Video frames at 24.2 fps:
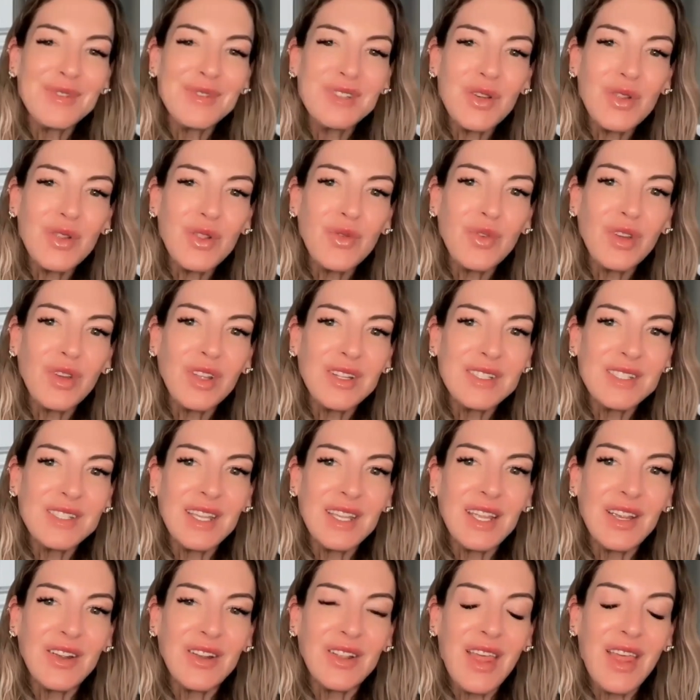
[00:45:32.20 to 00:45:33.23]
I'm so thrilled
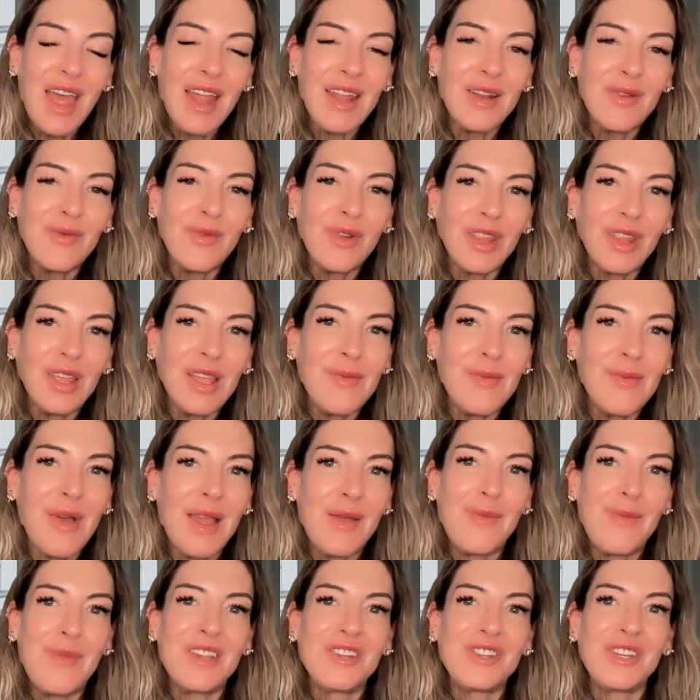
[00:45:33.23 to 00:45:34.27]
to hear that. And really,
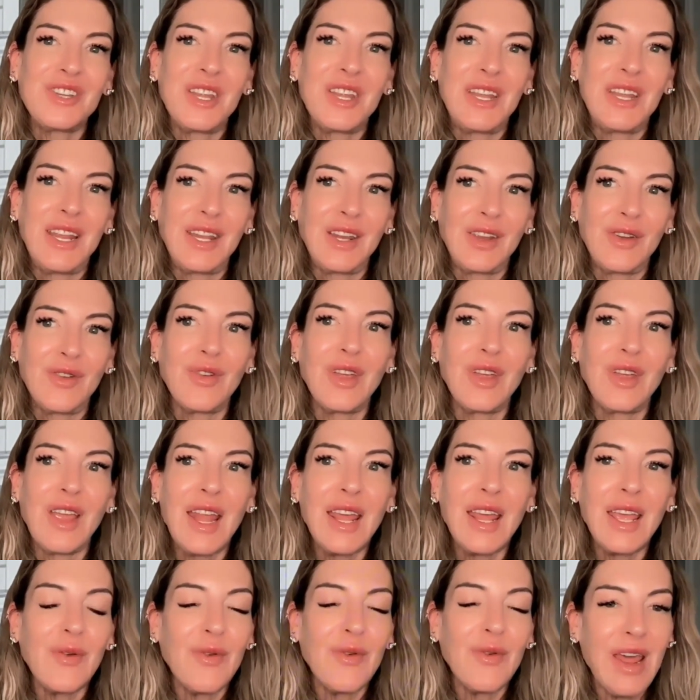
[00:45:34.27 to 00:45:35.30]
my mission in
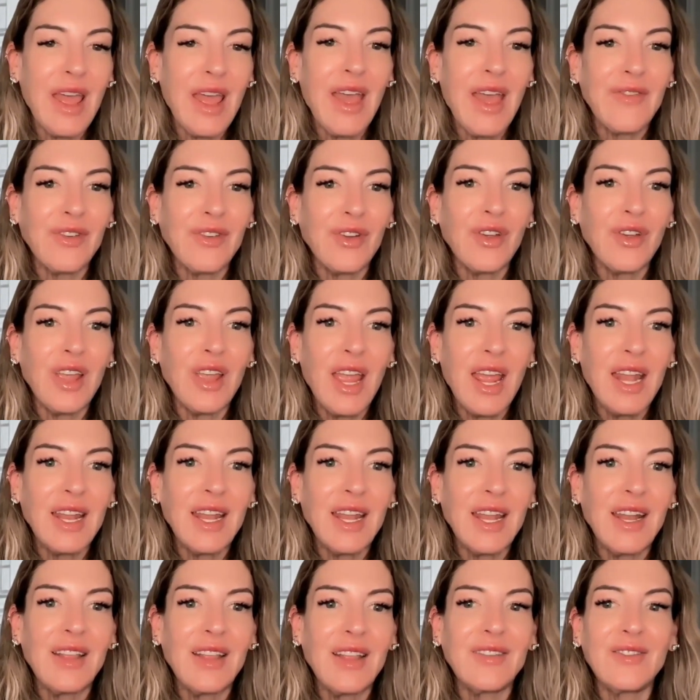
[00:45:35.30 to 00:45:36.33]
creating what I have
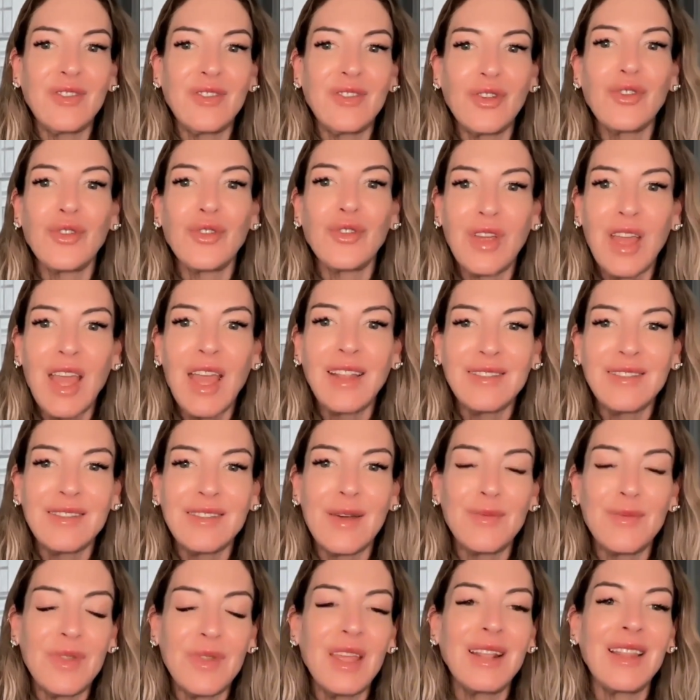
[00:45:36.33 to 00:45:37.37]
created is to create
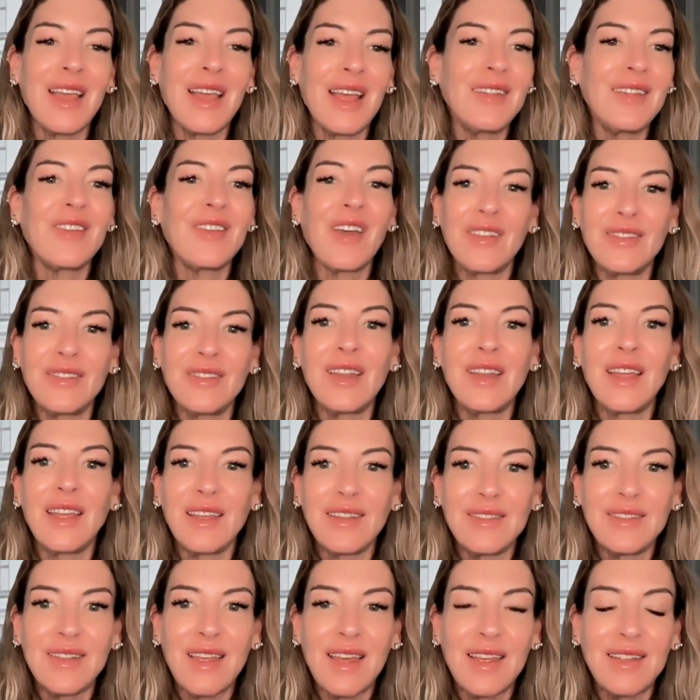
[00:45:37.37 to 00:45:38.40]
something that doesn't
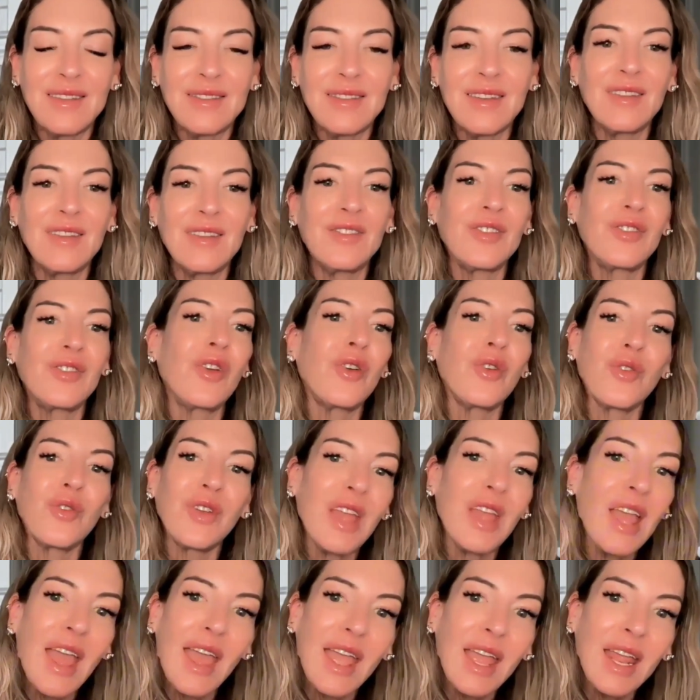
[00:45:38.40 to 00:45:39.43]
exist and to
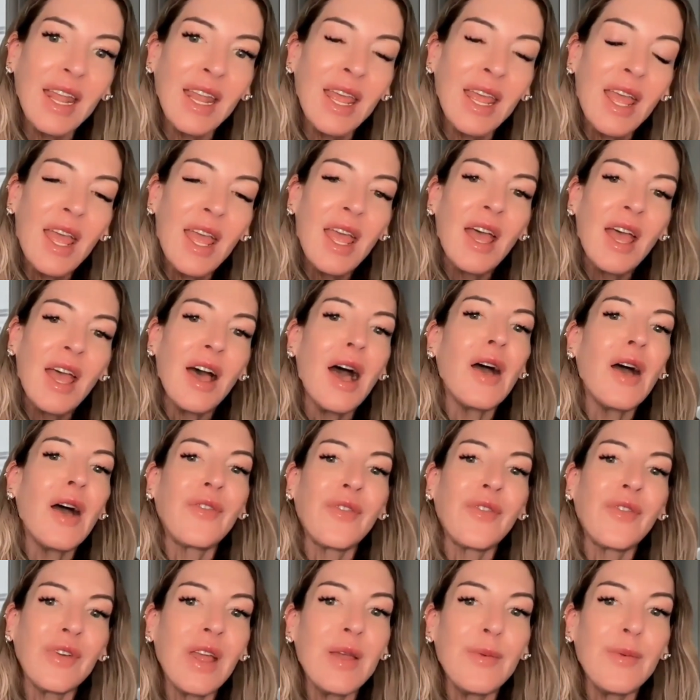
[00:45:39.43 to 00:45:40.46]
create
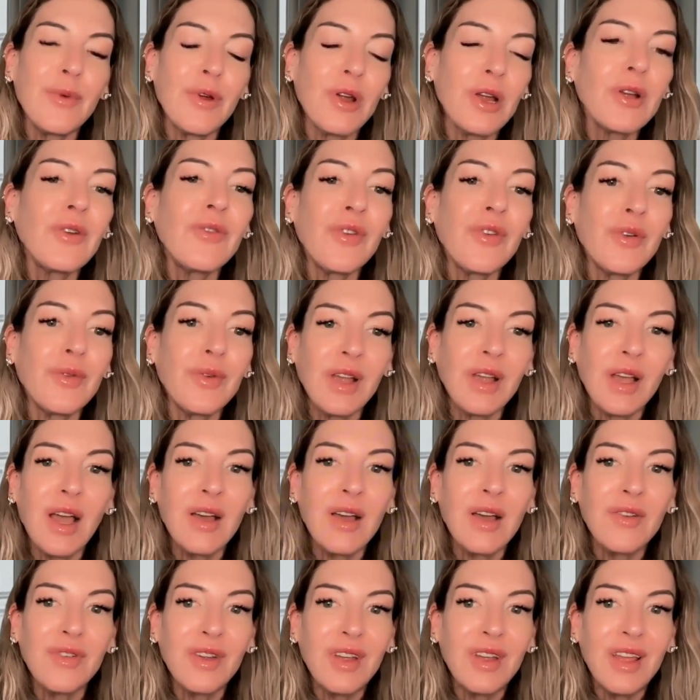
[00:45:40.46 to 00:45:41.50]
a framework for
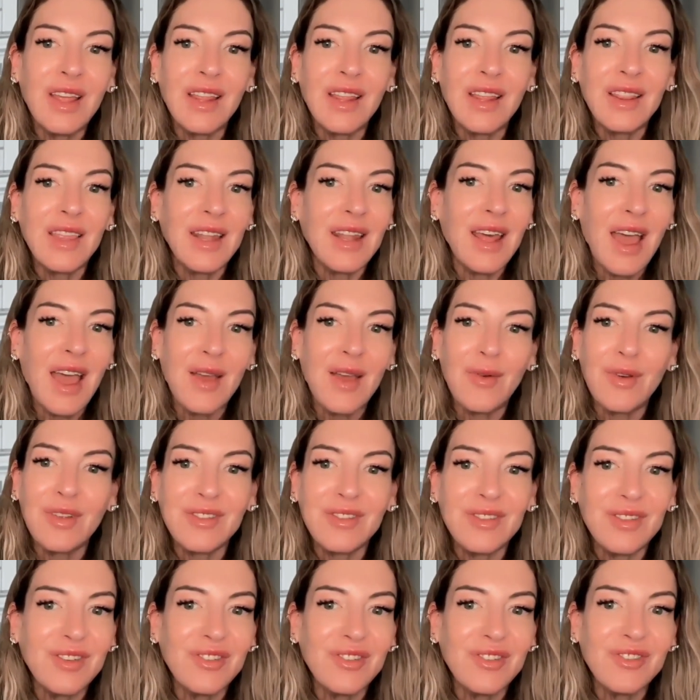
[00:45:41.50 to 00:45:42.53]
recovery that I
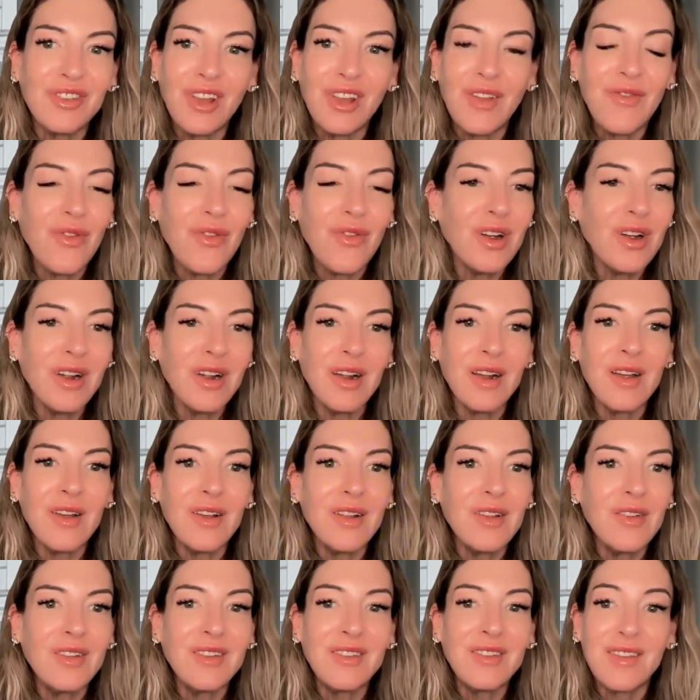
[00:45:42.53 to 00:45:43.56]
was searching
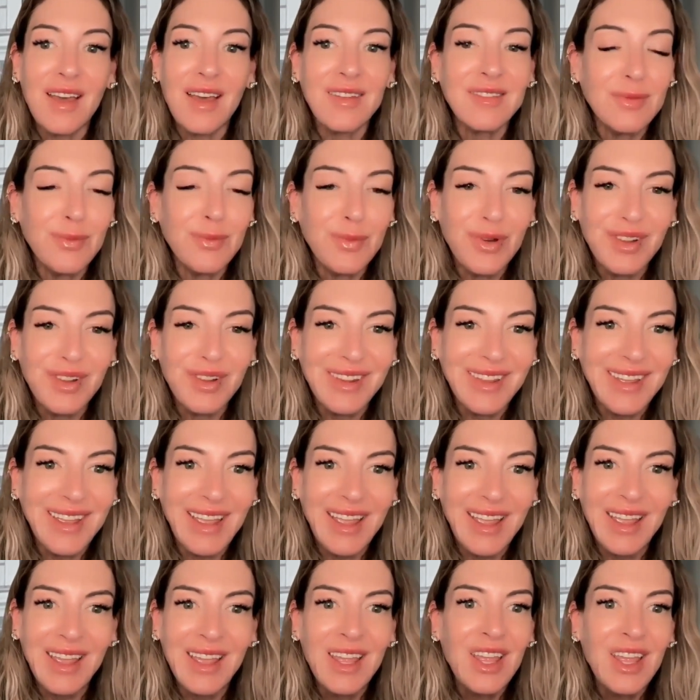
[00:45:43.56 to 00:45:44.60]
for
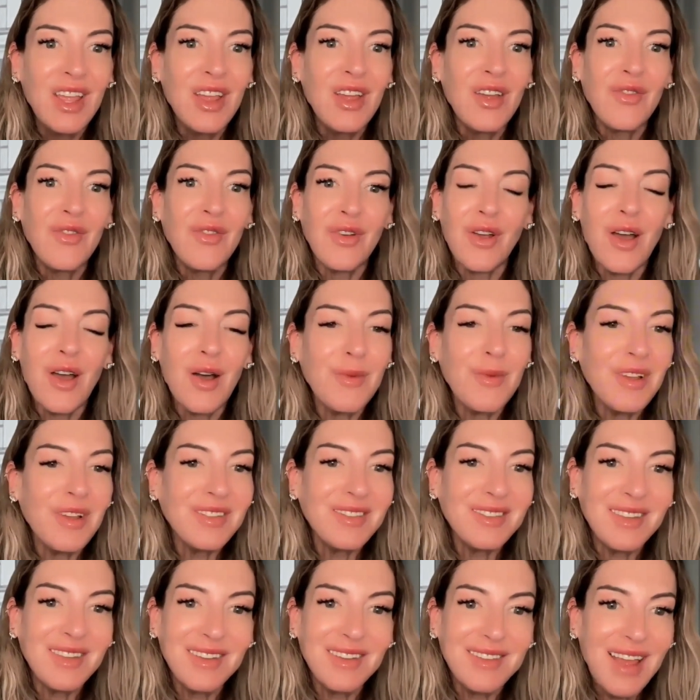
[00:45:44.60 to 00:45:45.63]
desperately for
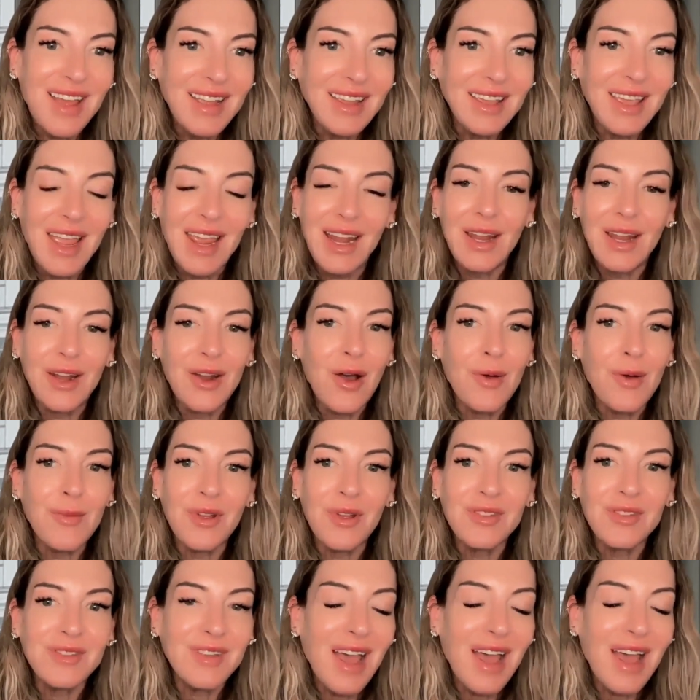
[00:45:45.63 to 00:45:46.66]
almost a decade and
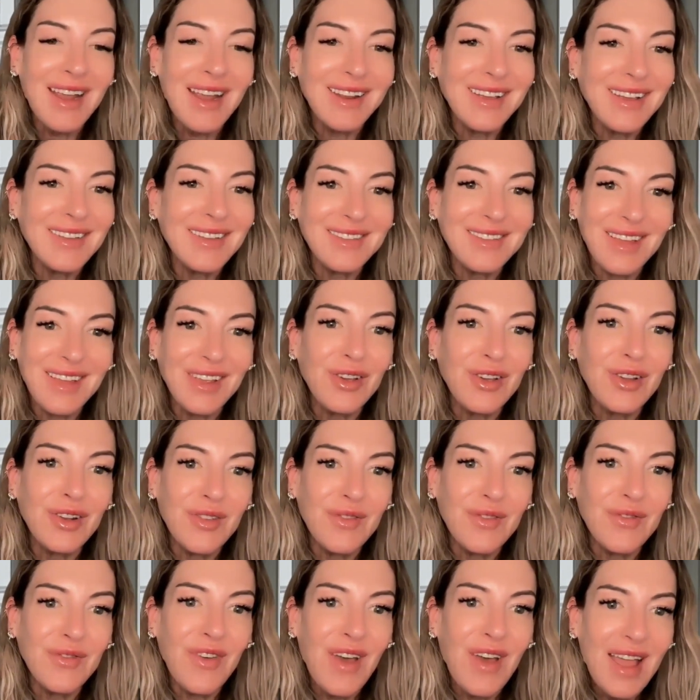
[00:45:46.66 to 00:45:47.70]
almost died because I
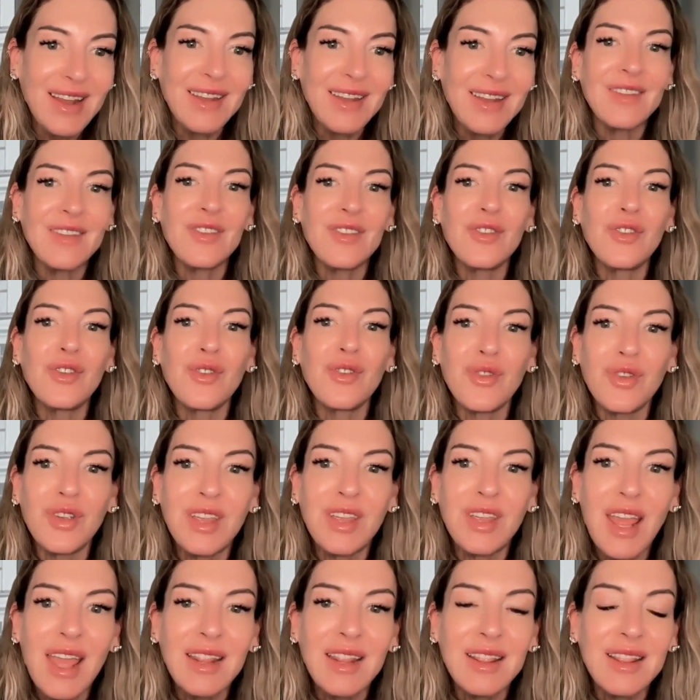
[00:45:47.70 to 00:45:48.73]
couldn't find it to
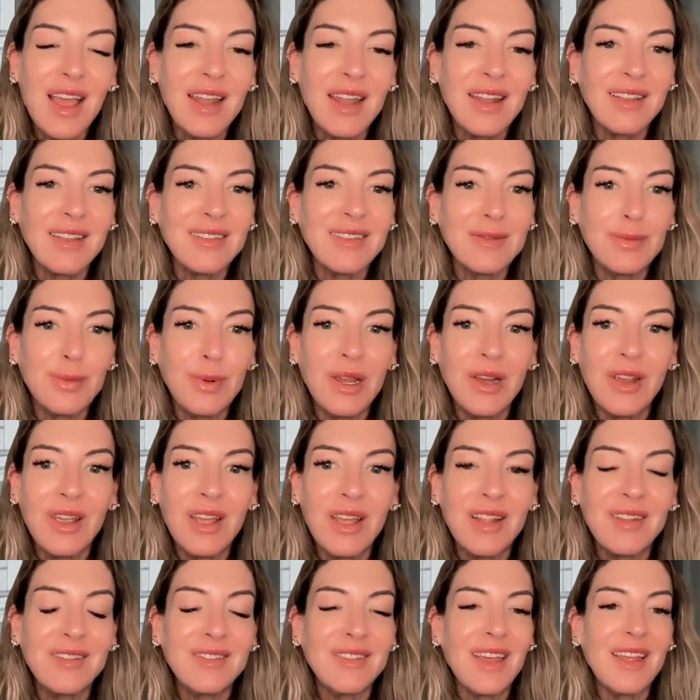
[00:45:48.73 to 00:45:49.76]
create that
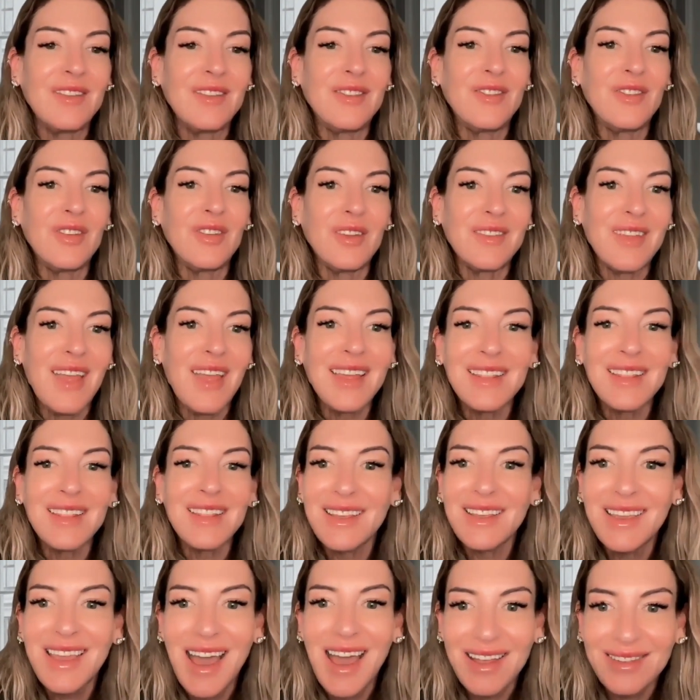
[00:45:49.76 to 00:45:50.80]
experience and take
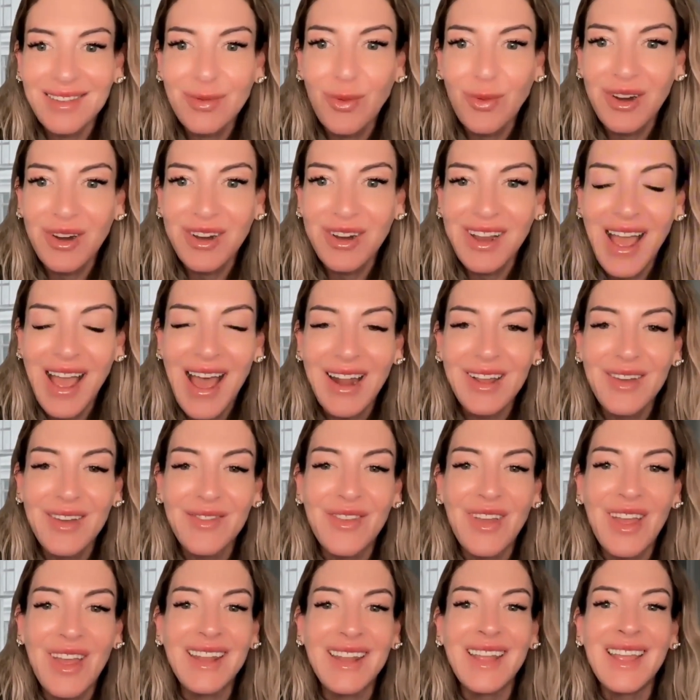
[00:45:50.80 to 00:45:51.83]
the guesswork out
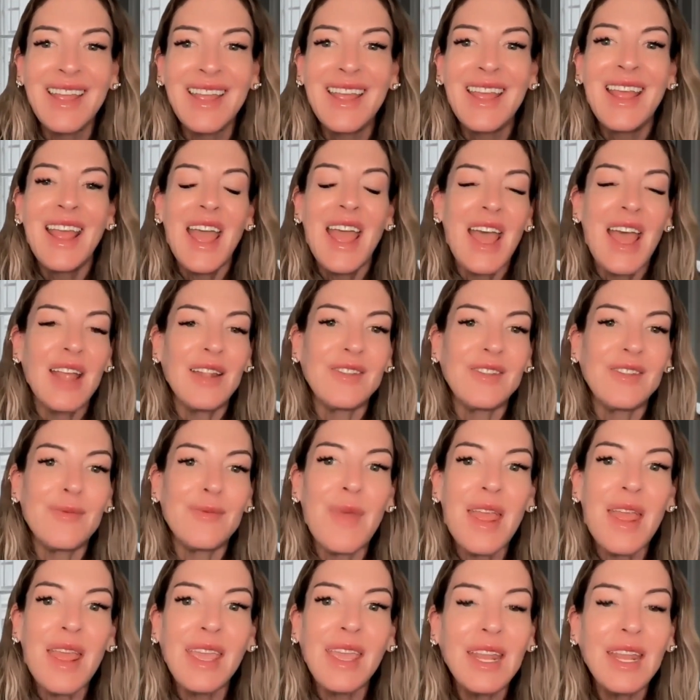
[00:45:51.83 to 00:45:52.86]
of it and to
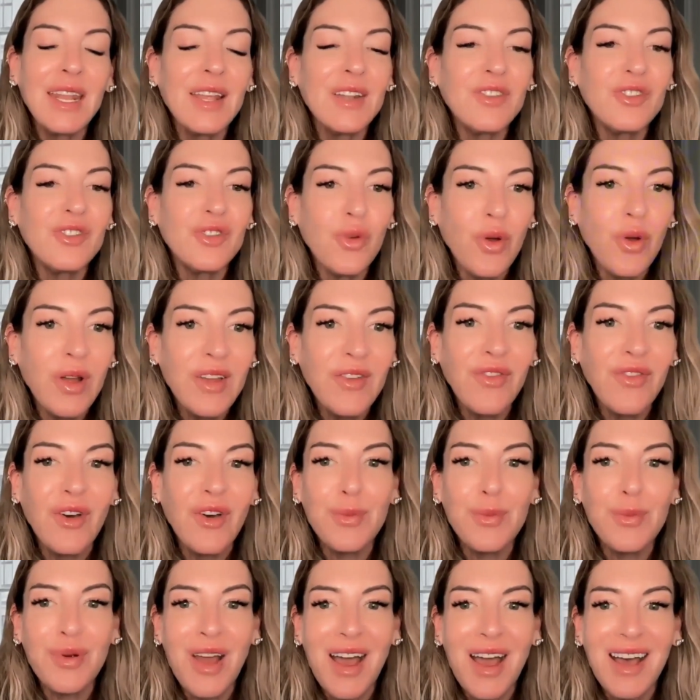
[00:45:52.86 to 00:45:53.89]
make it a
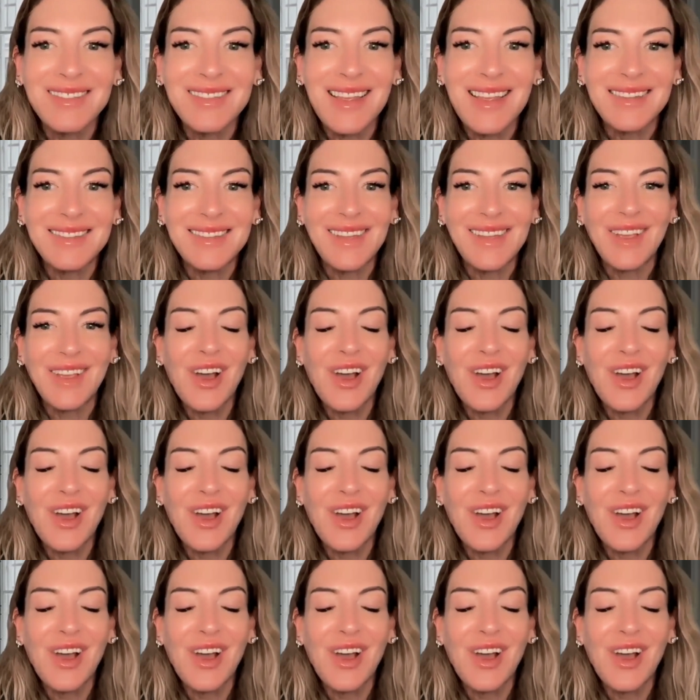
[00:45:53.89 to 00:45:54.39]
joyful process.